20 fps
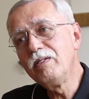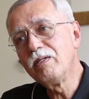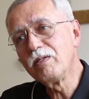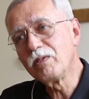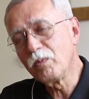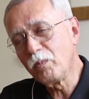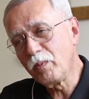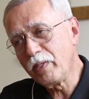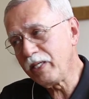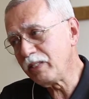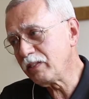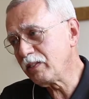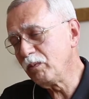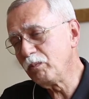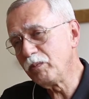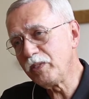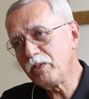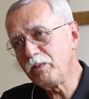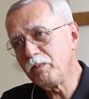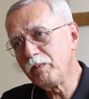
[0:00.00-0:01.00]
on the ways in
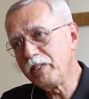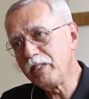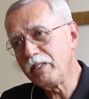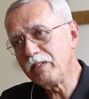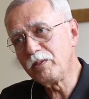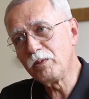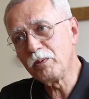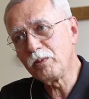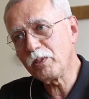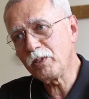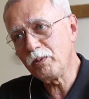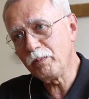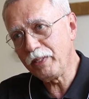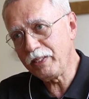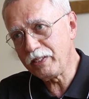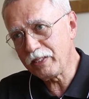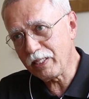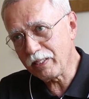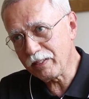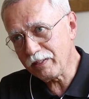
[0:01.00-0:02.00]
which we talk to
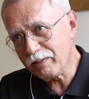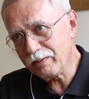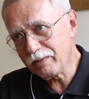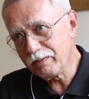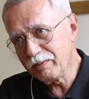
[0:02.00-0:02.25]
each other,